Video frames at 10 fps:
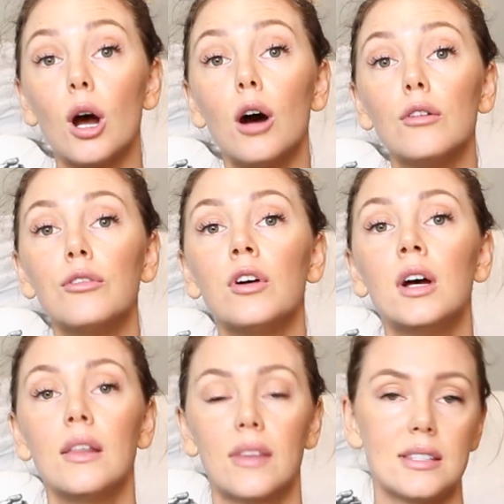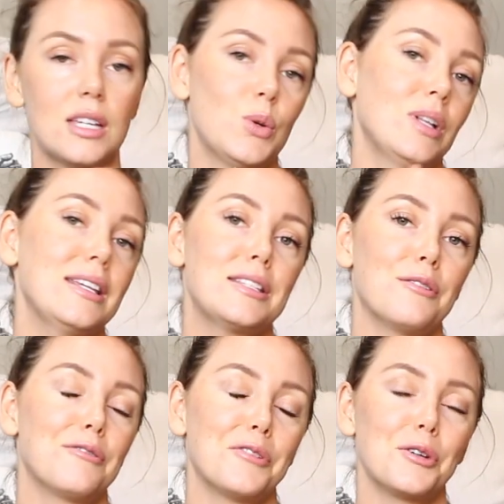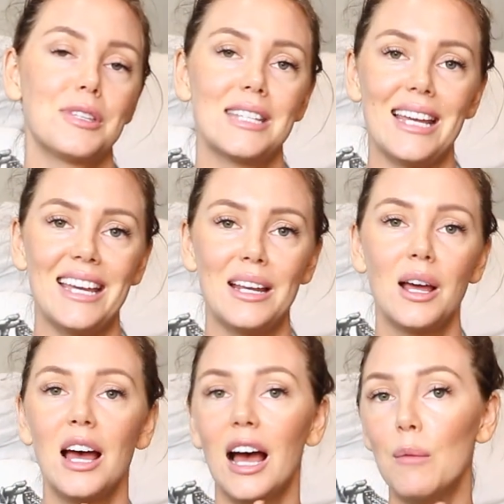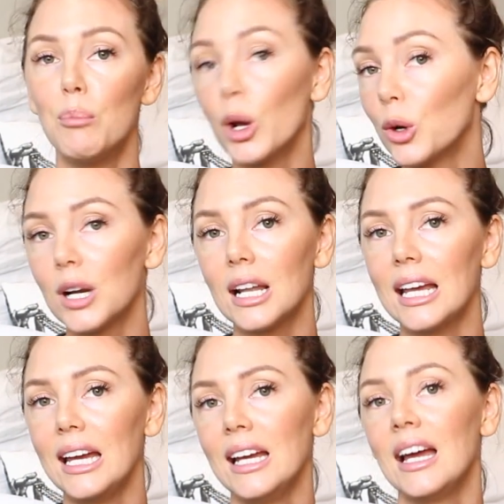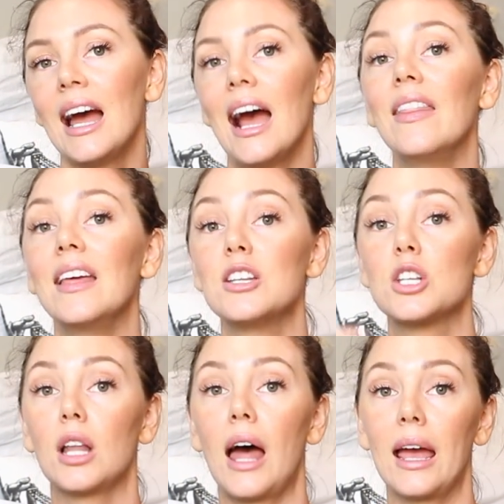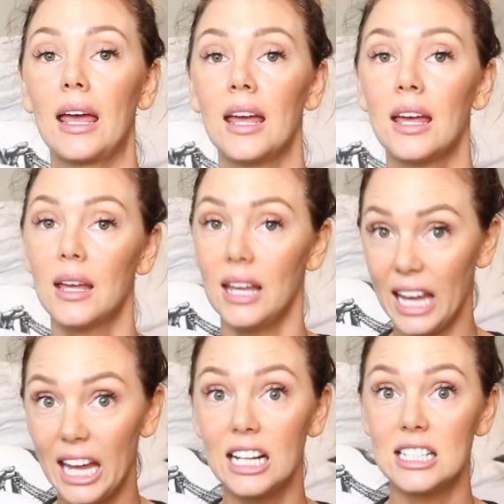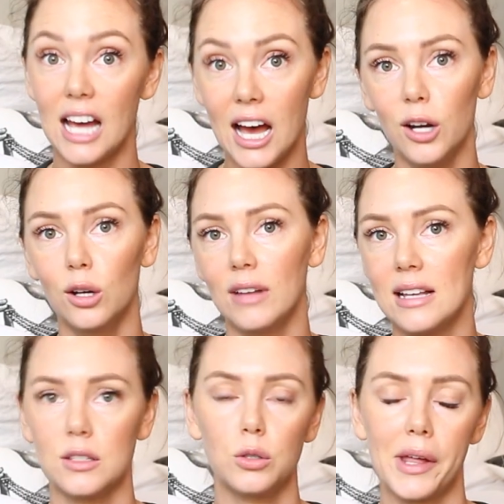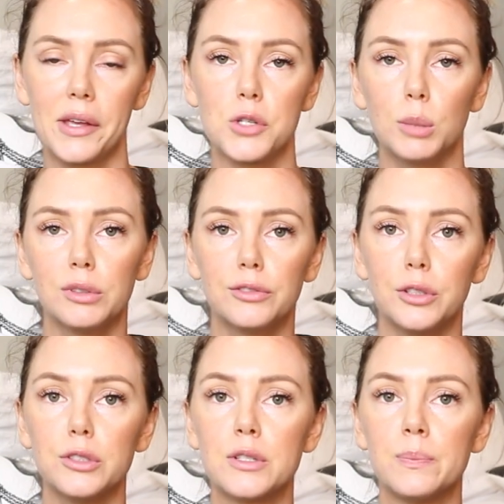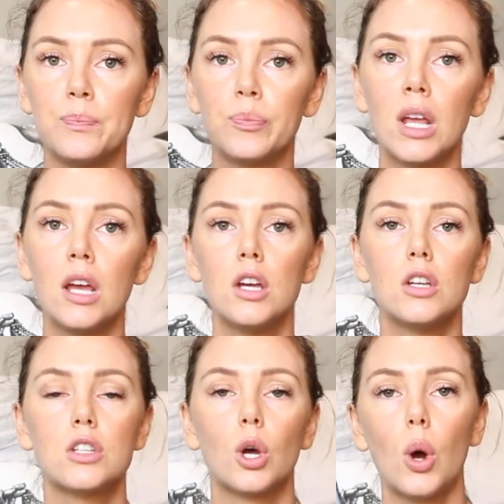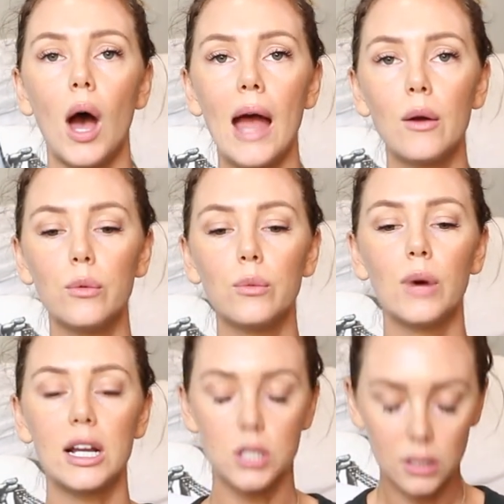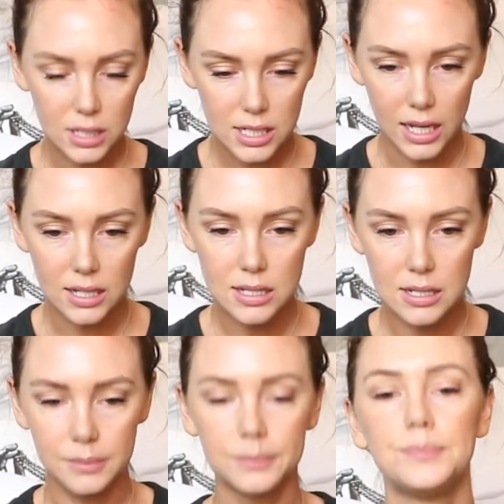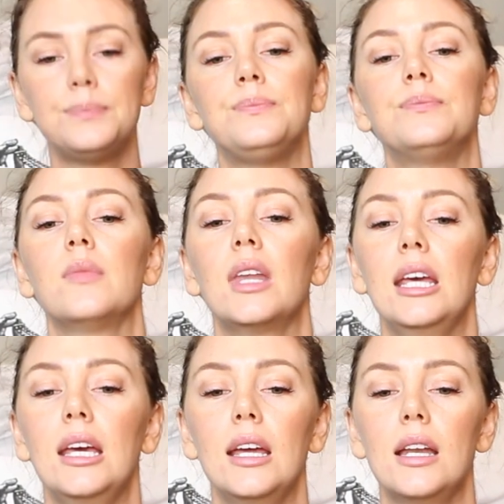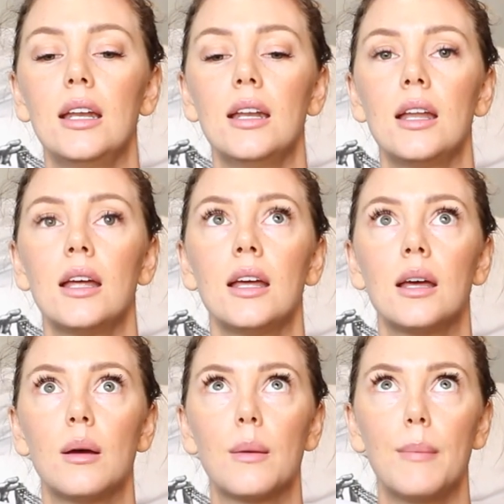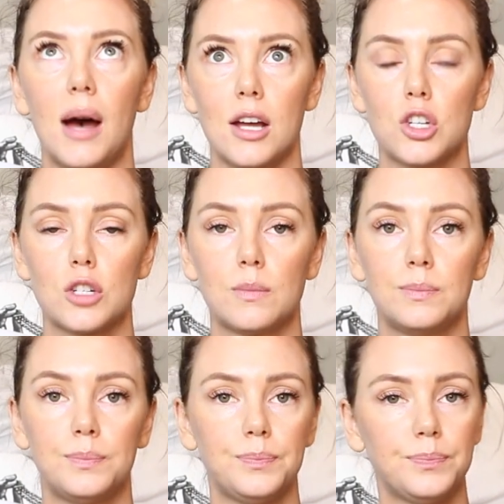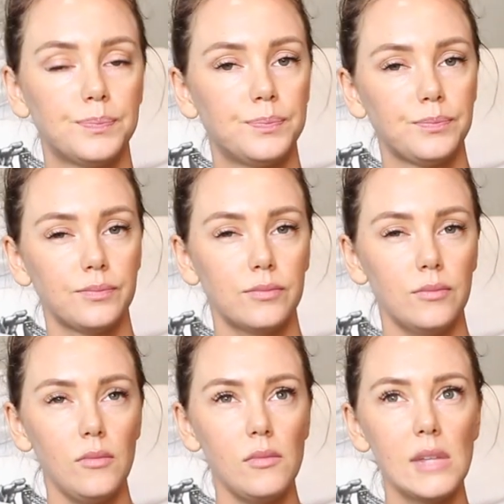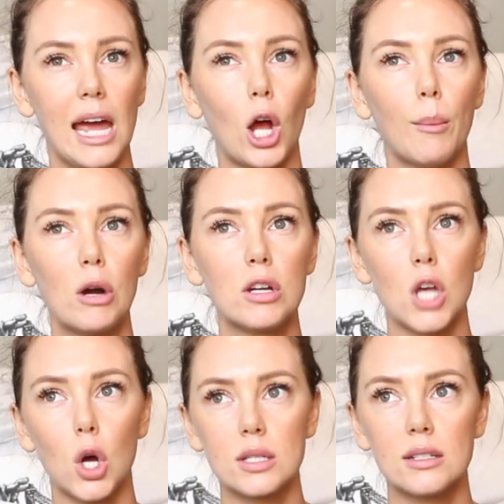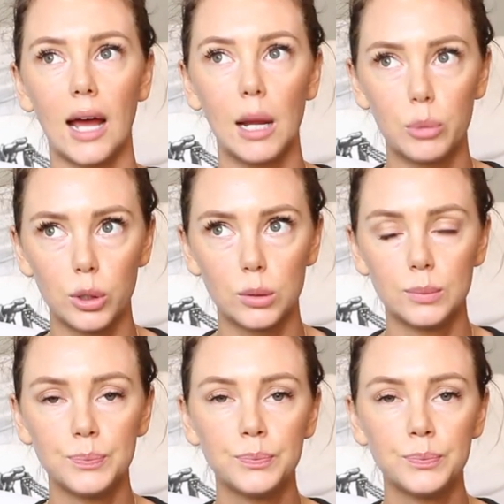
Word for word: bit of, they send you a list of foods to eat moderately, and then to like eat a ton of, as in your superfoods. So I took the test in March. I got my results in April.